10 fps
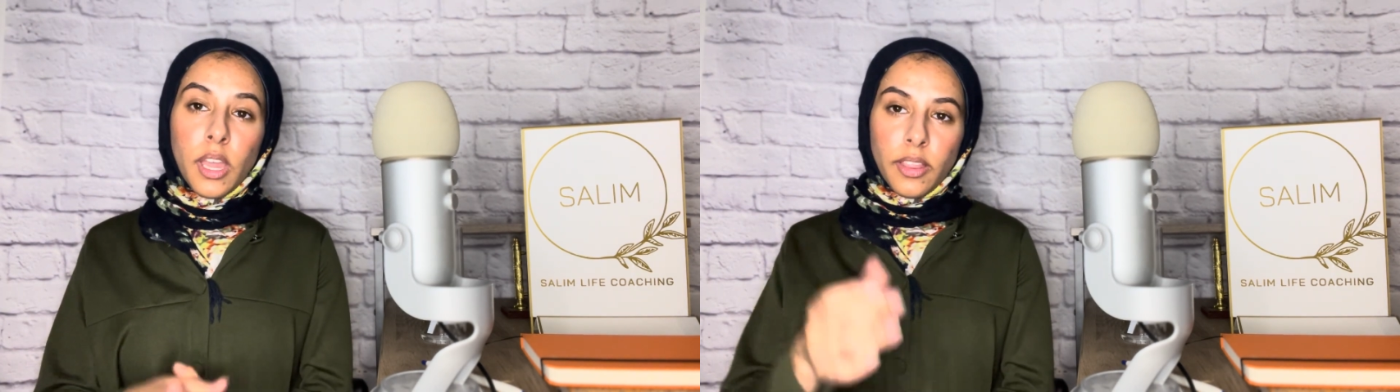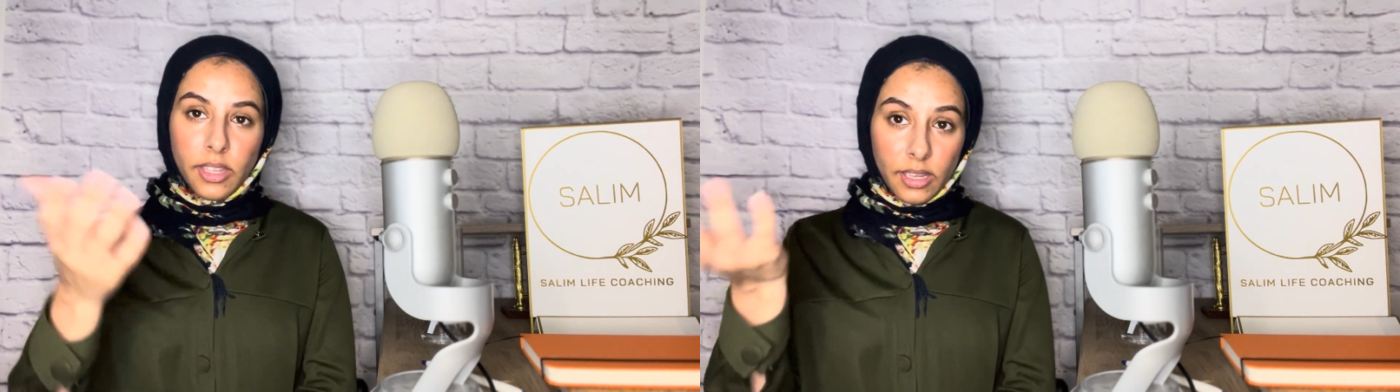
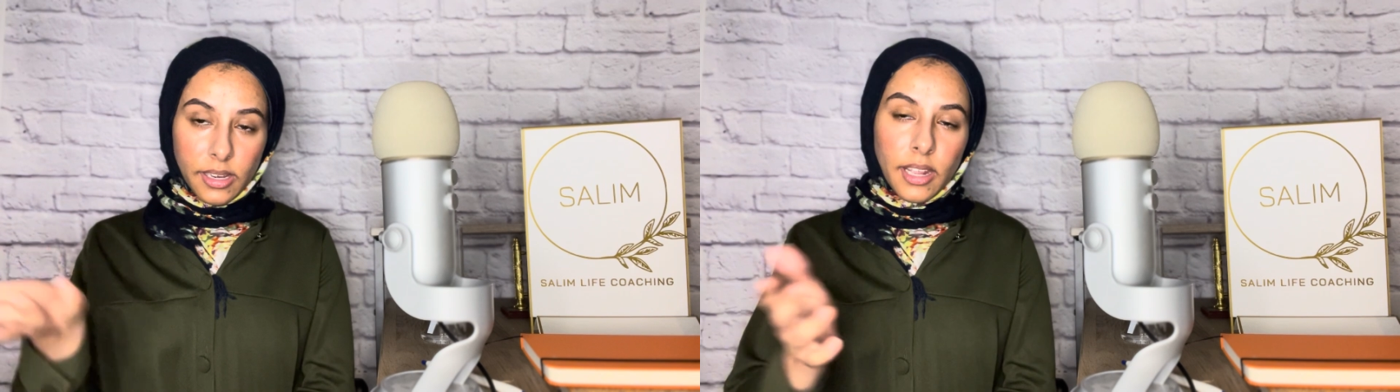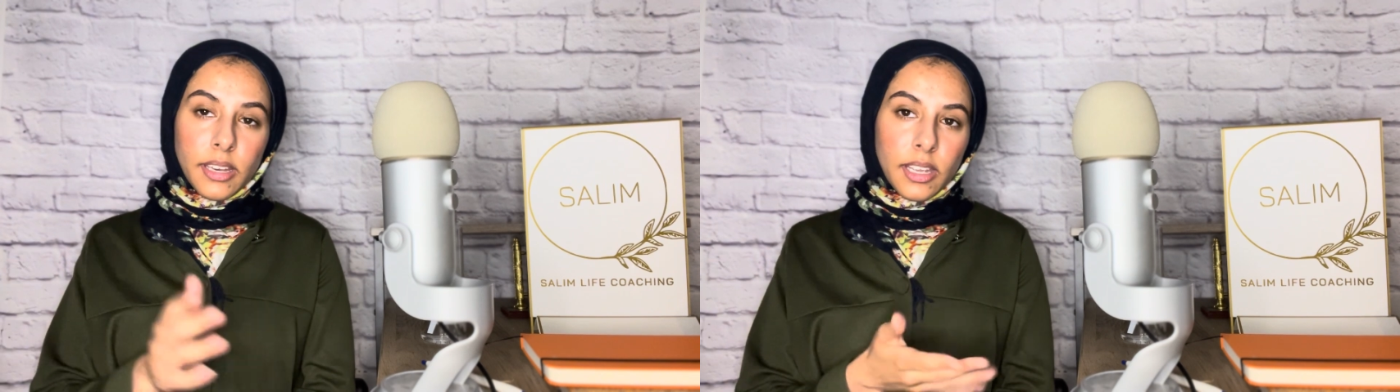the
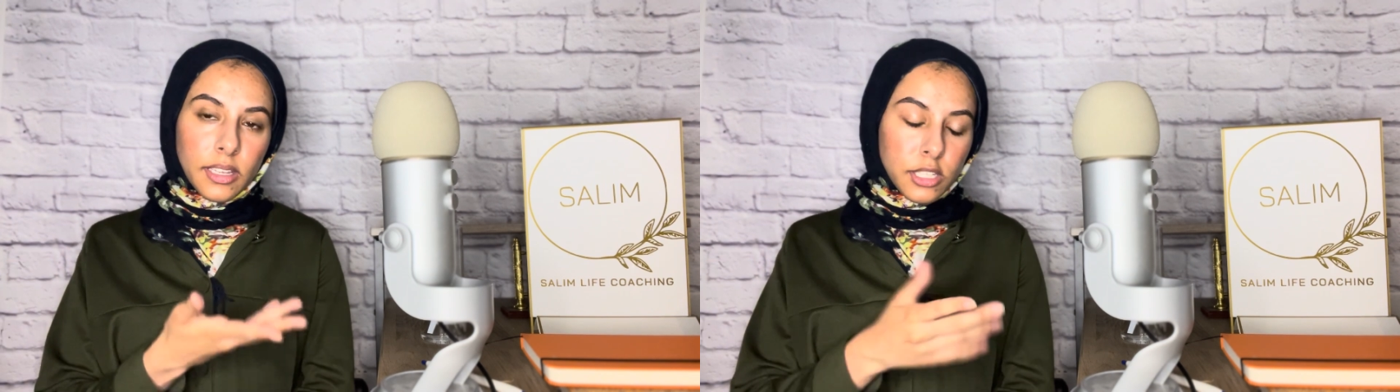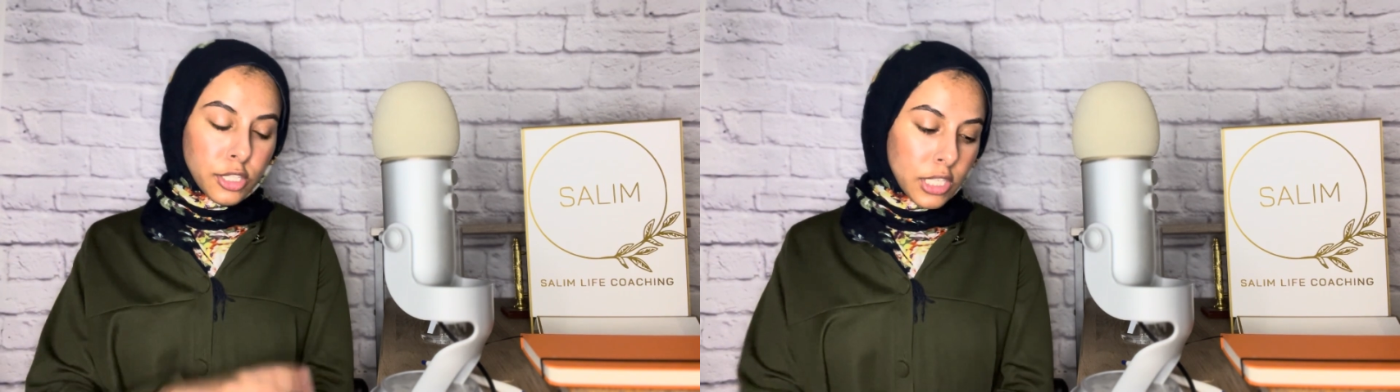attending
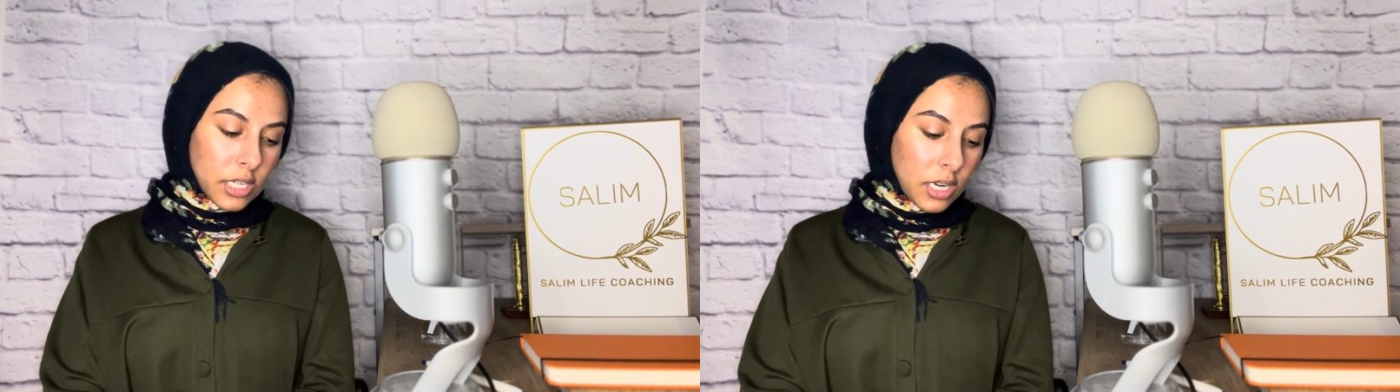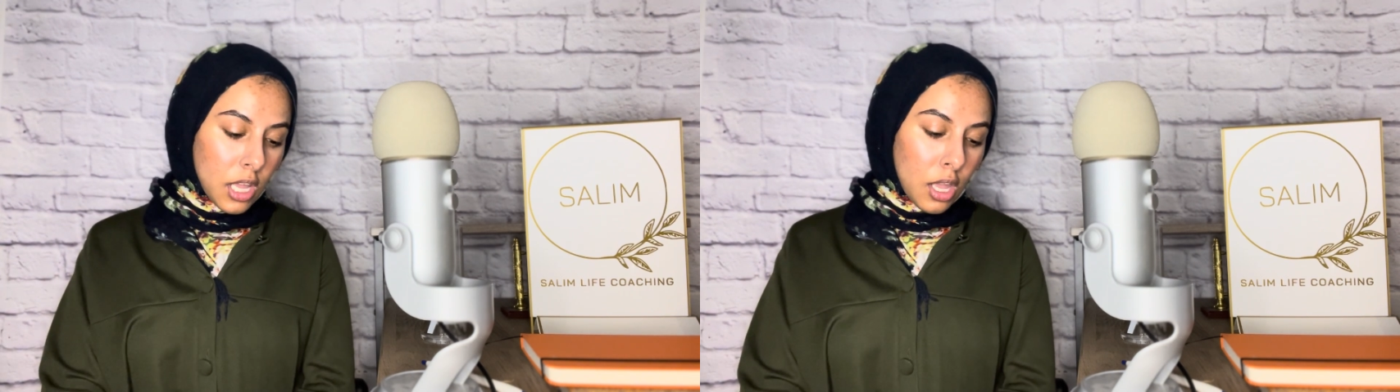
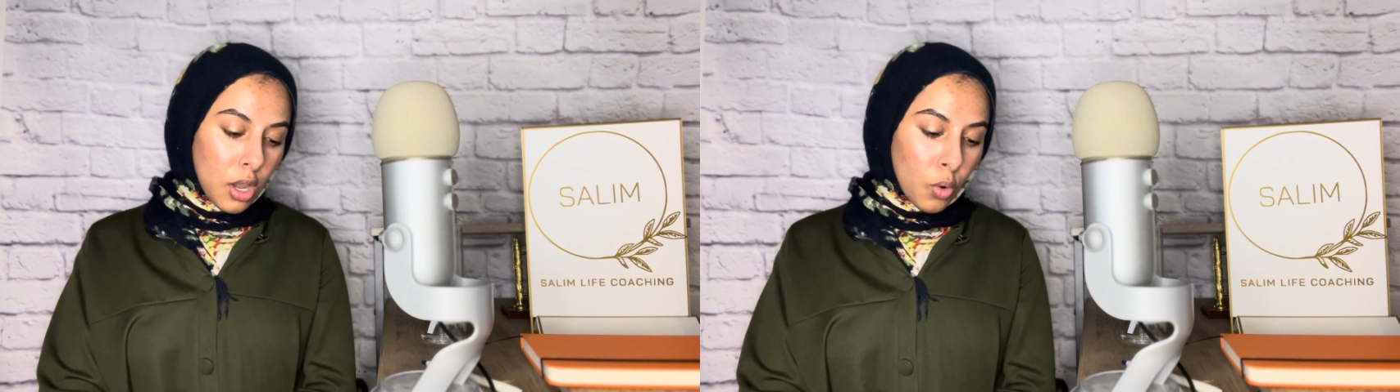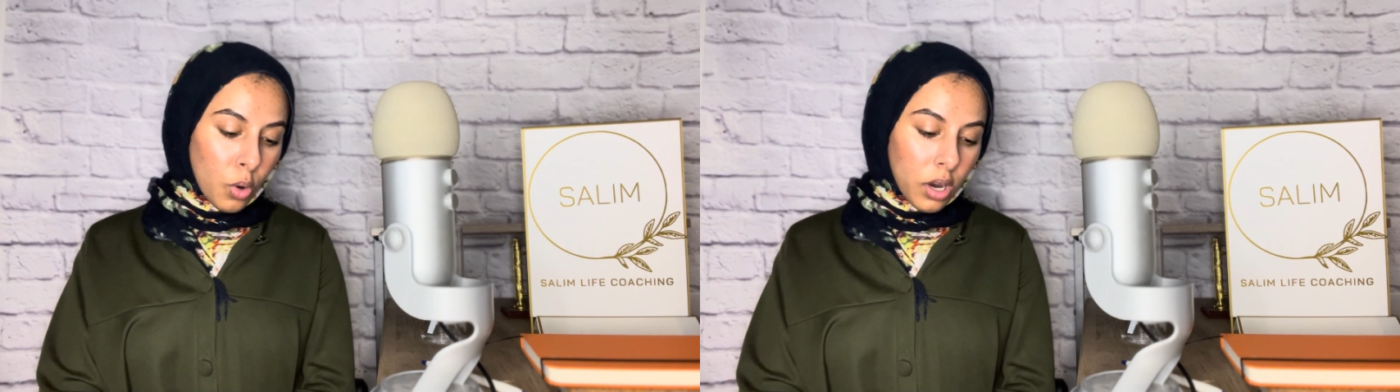surgeon
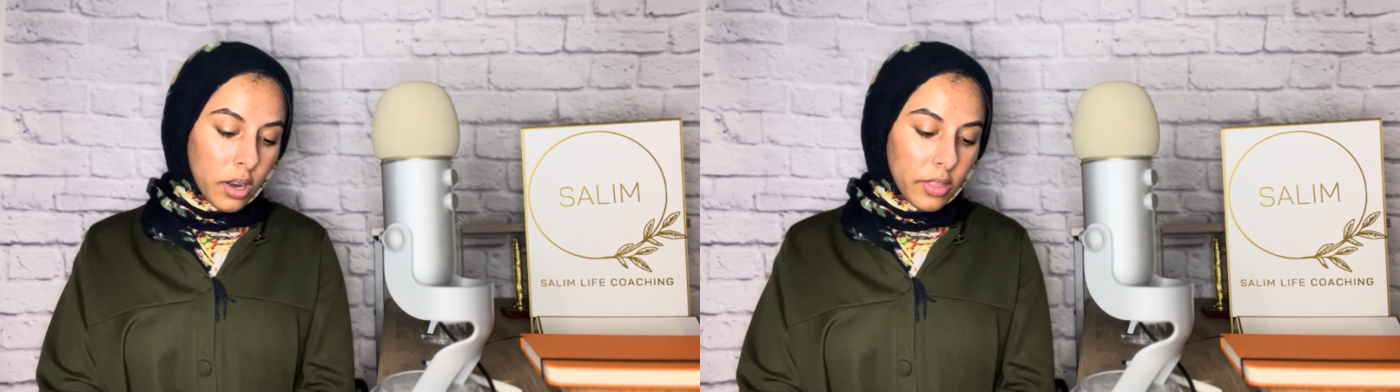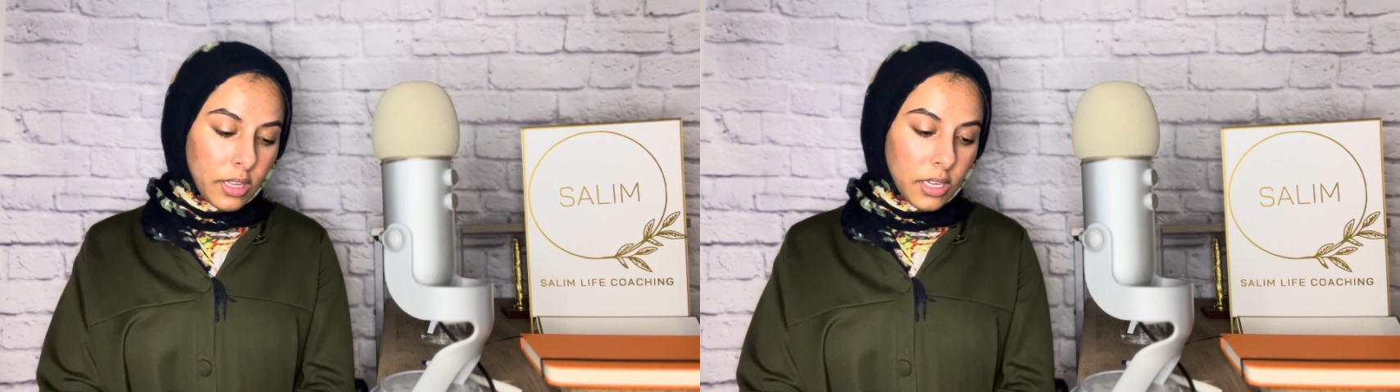or
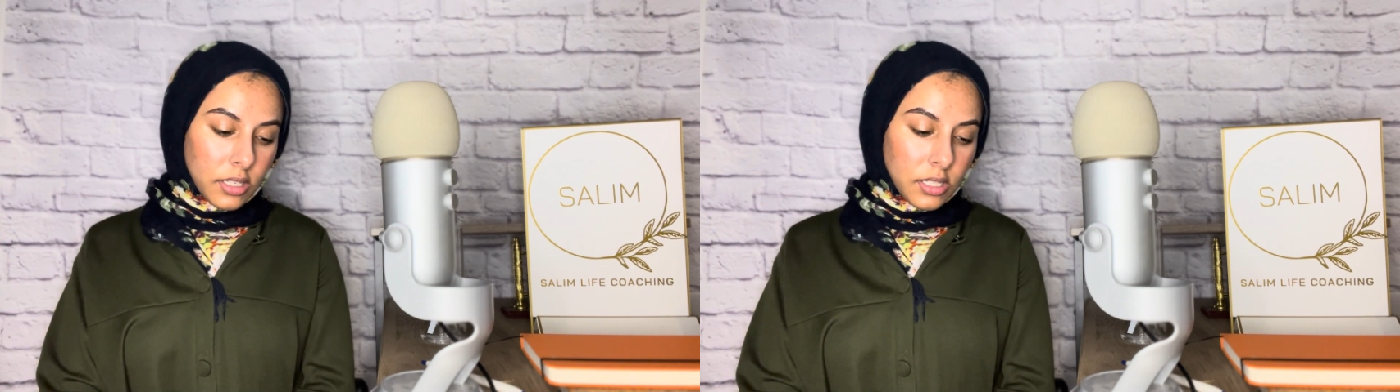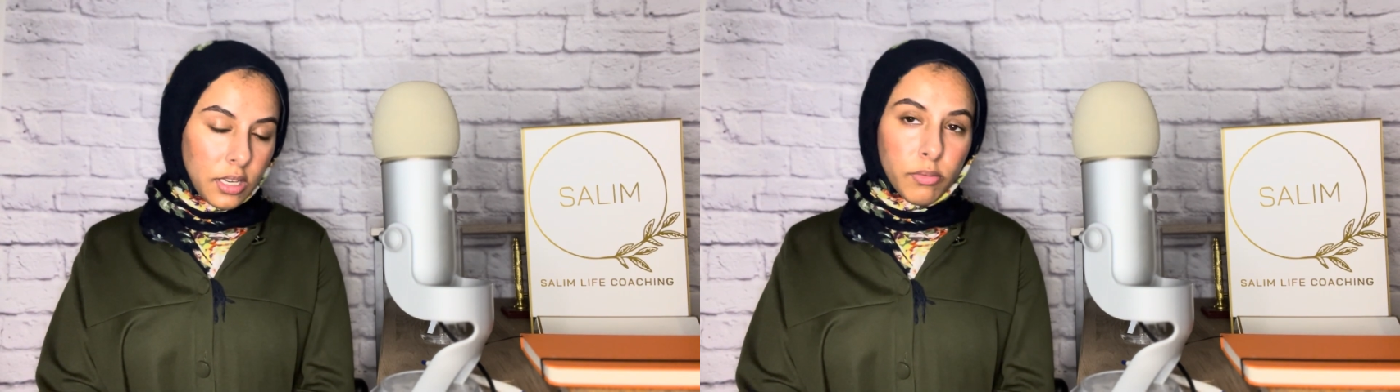the
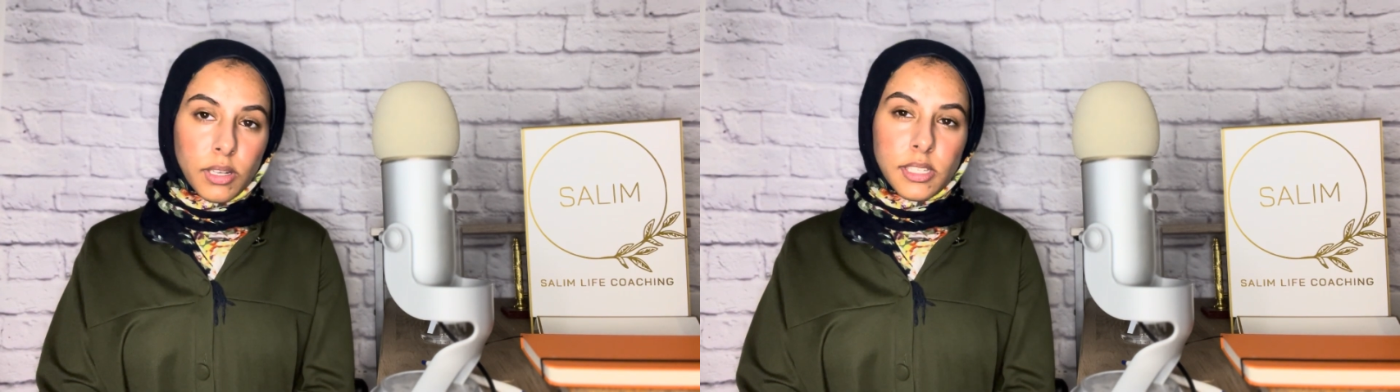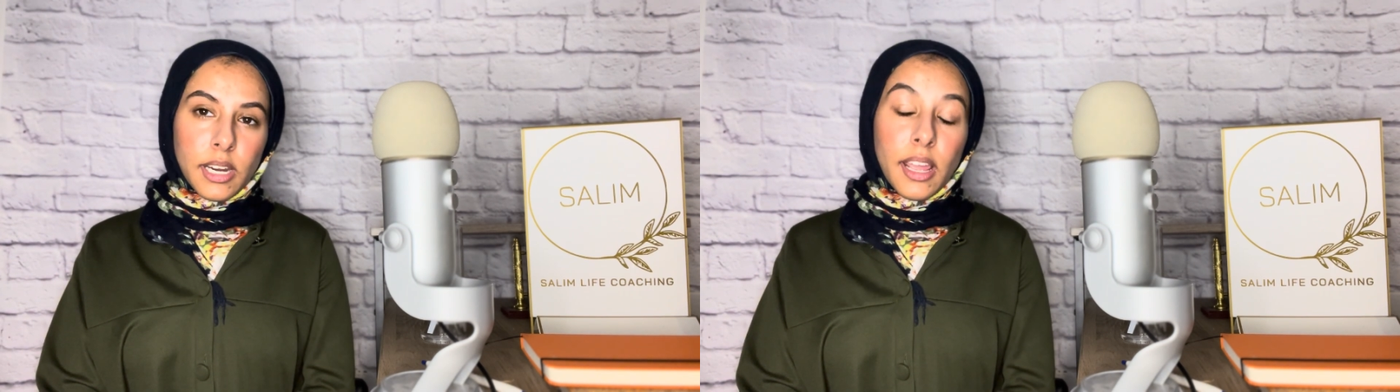chief
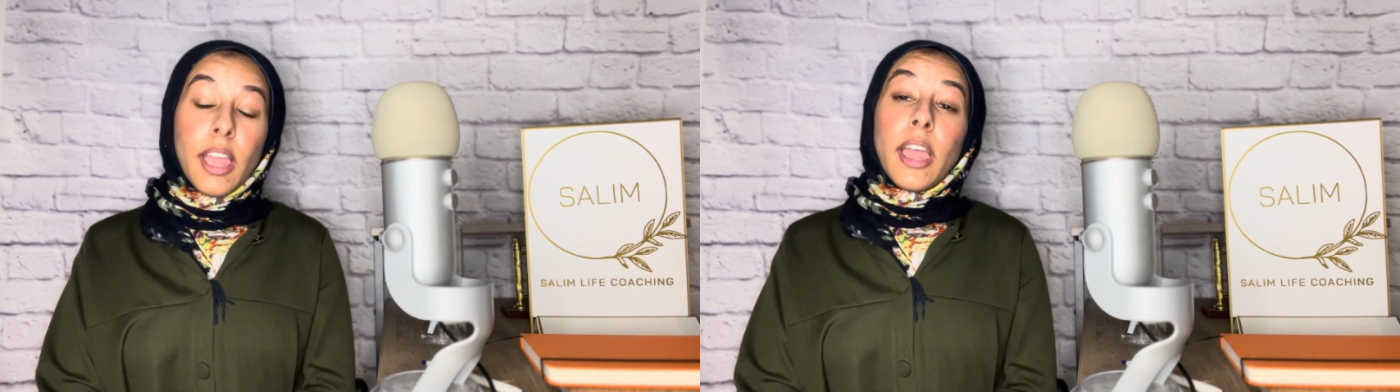resident.